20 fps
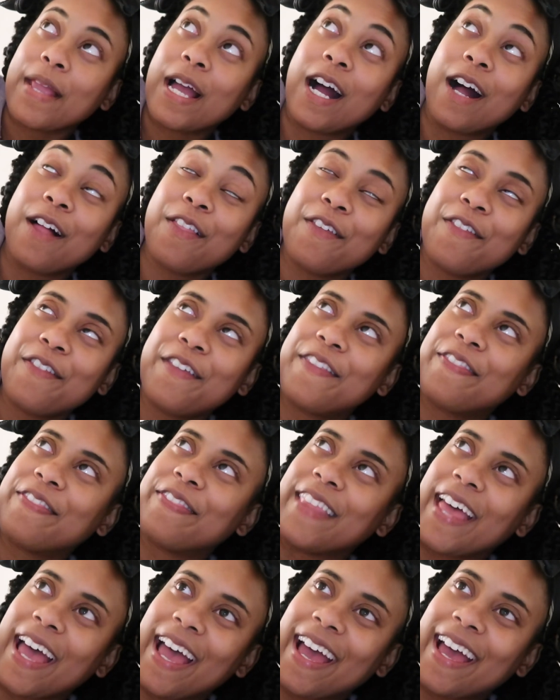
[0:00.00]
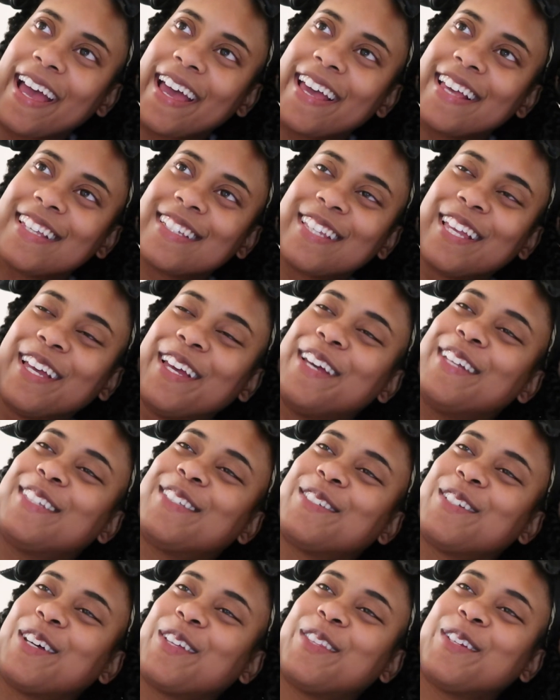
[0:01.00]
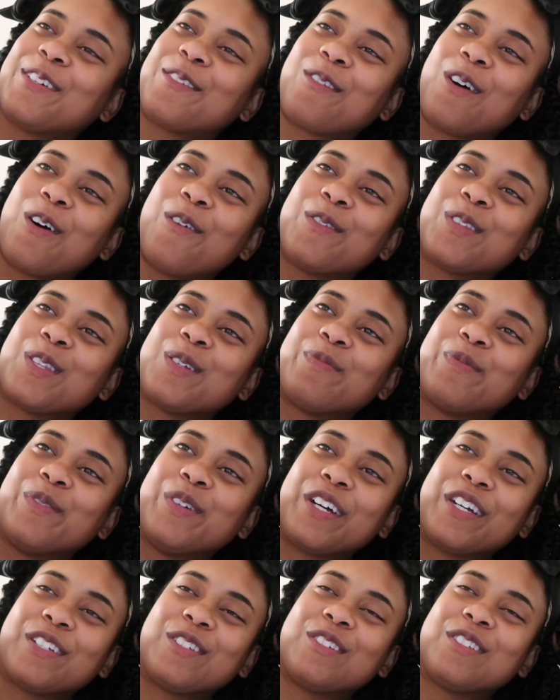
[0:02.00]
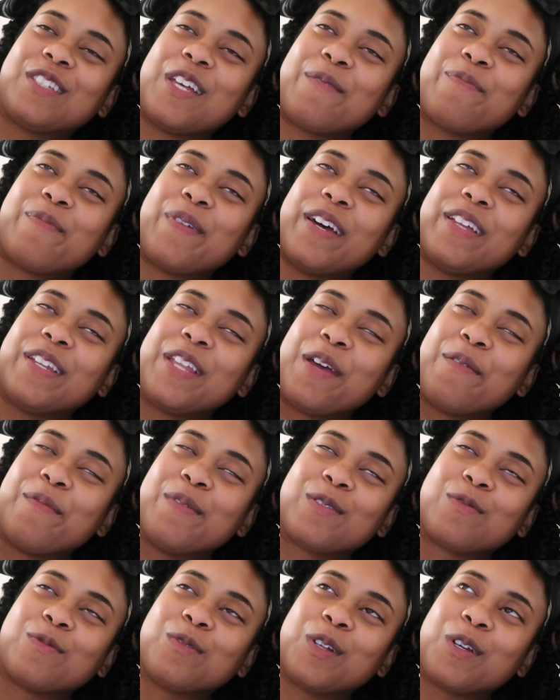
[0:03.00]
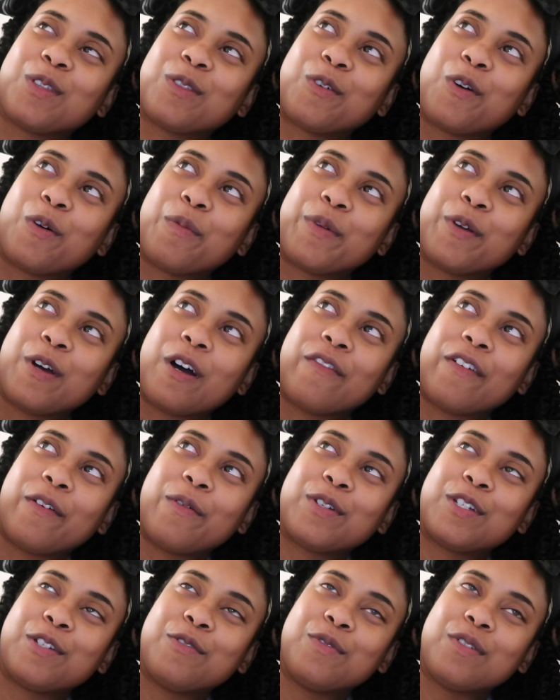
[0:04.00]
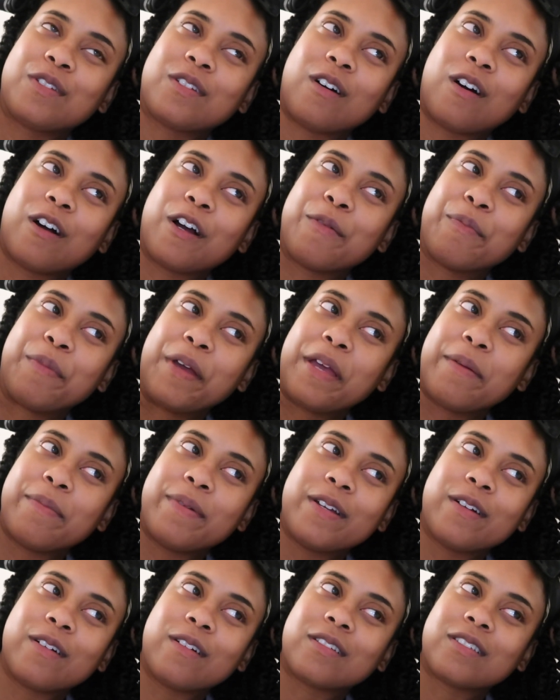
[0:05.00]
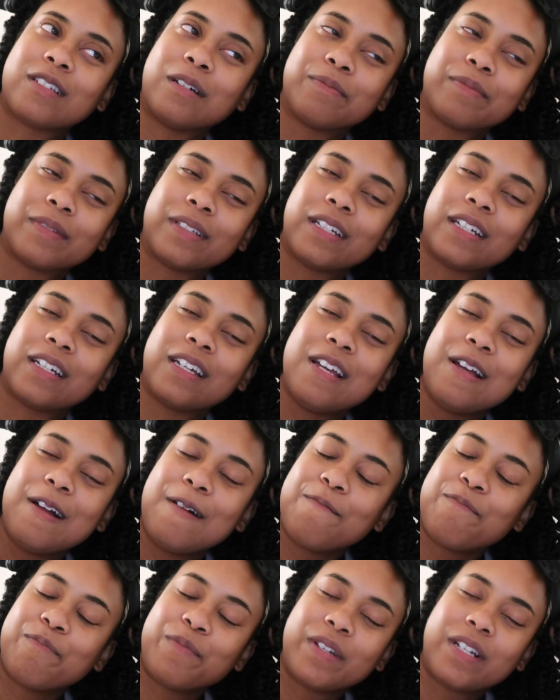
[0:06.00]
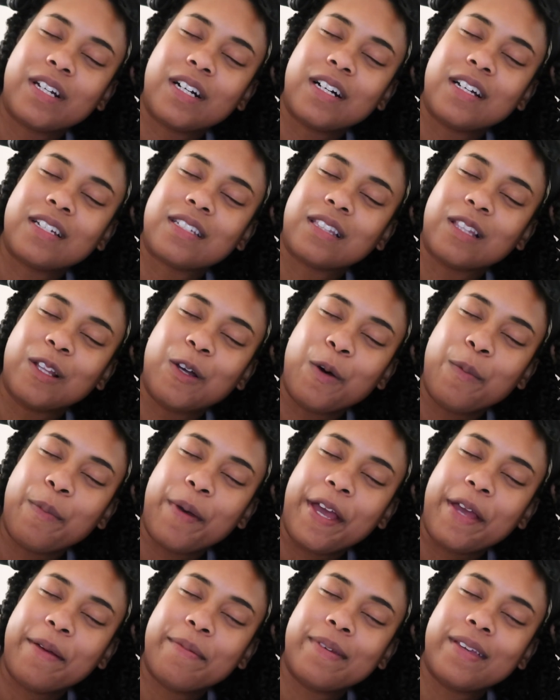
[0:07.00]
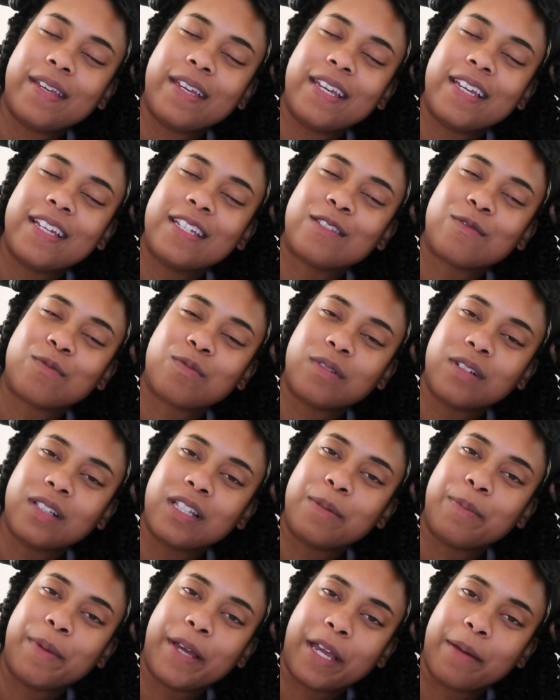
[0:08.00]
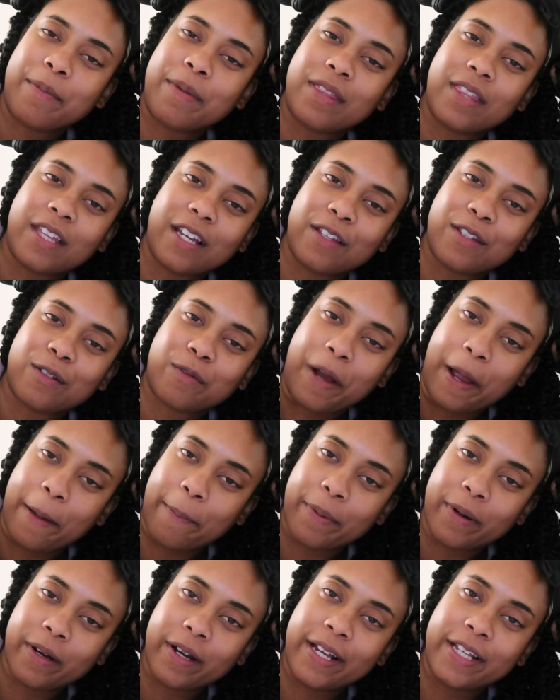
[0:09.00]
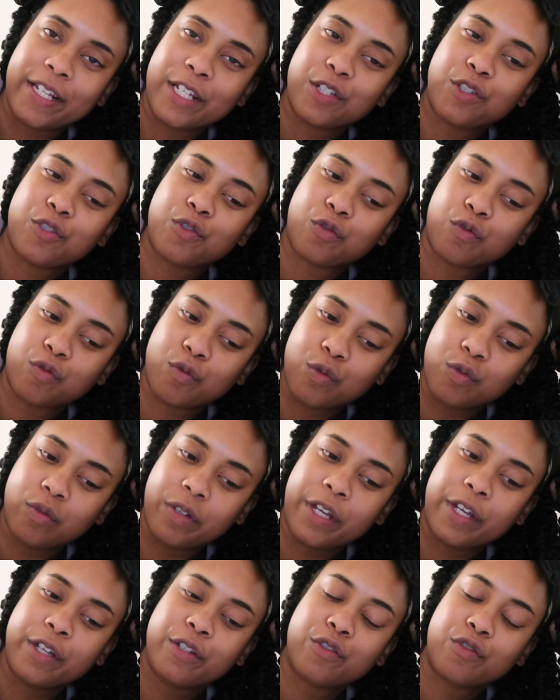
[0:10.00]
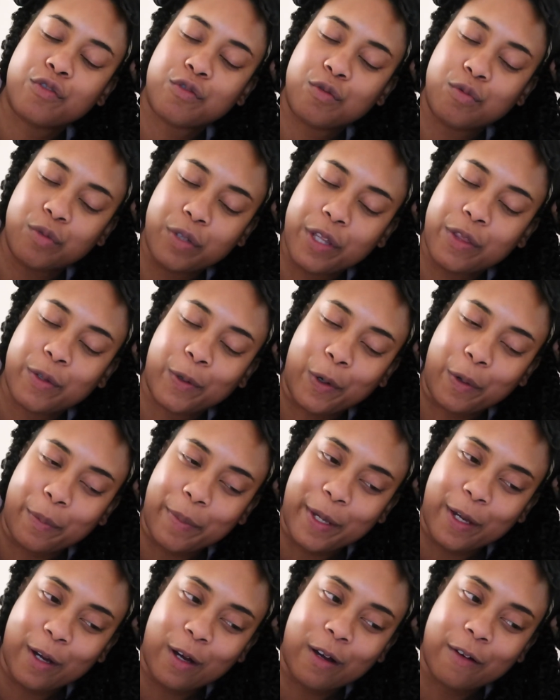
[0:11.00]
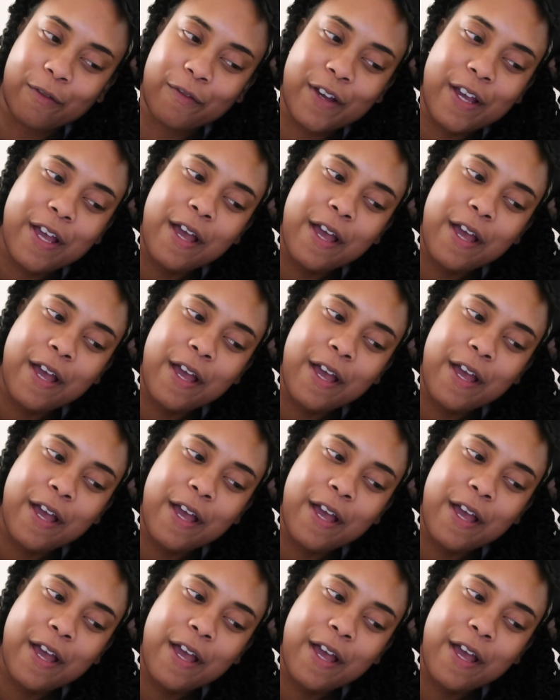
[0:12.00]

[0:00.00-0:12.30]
other than that, it's nothing wrong with the book. It's just that pet name is really throwing me off. I wish he would just call her baby or something, because little baby is really making me think of the rapper, and it's truly, truly throwing me off.